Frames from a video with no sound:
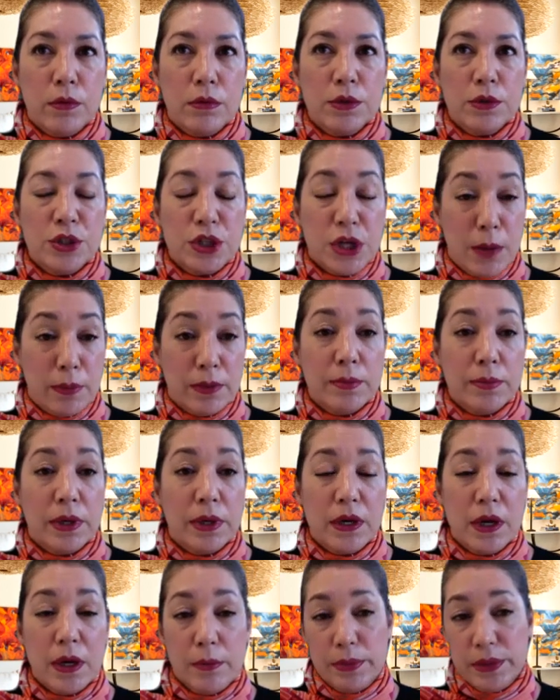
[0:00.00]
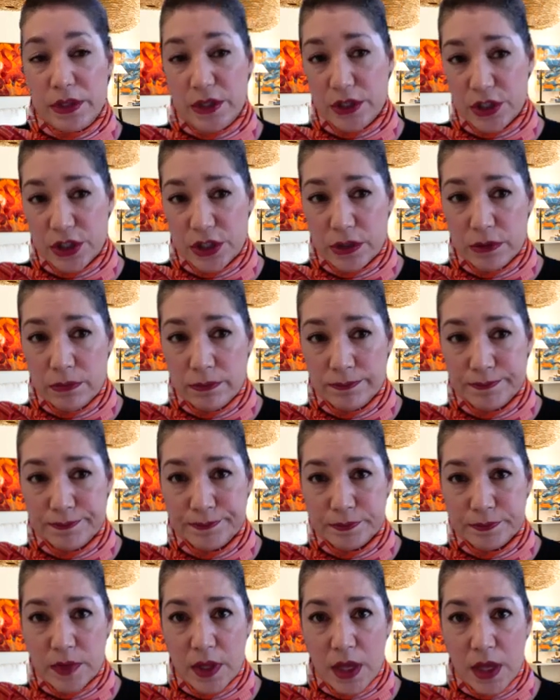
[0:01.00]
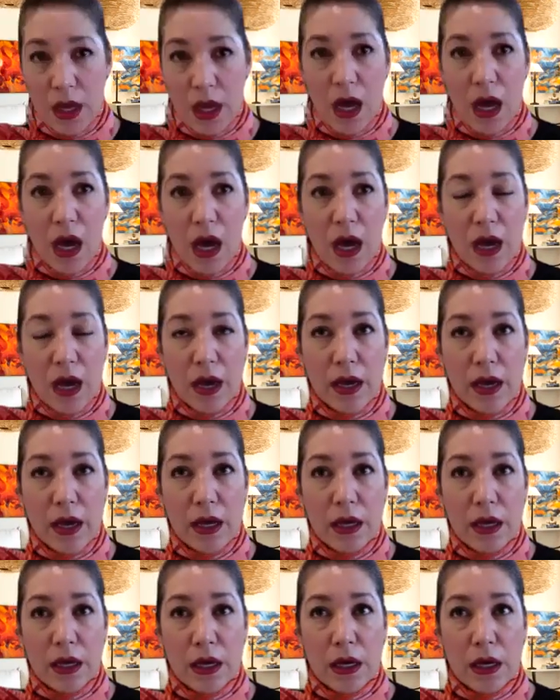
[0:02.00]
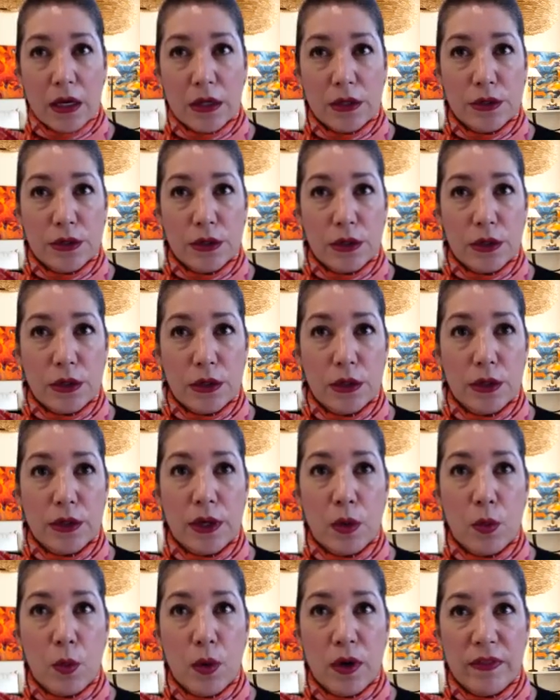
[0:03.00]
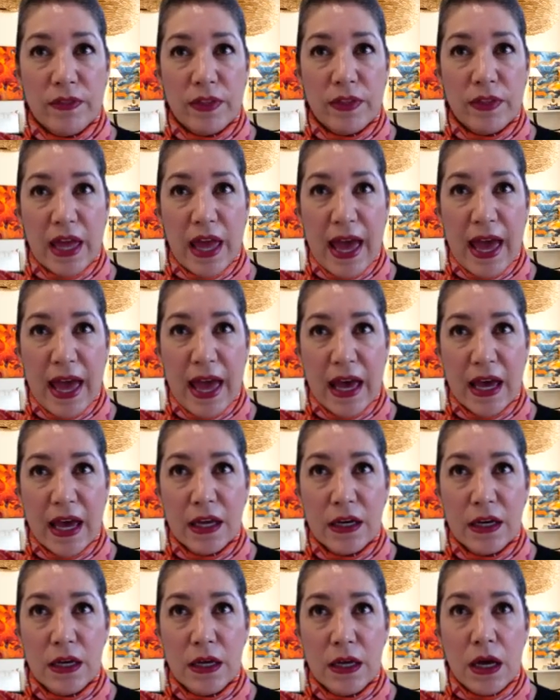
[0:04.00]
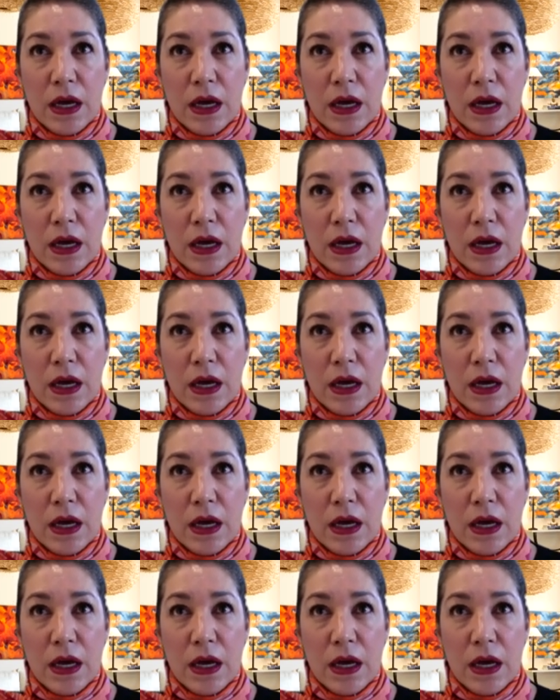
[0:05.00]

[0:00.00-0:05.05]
shopped my competition. I took a look at what they had.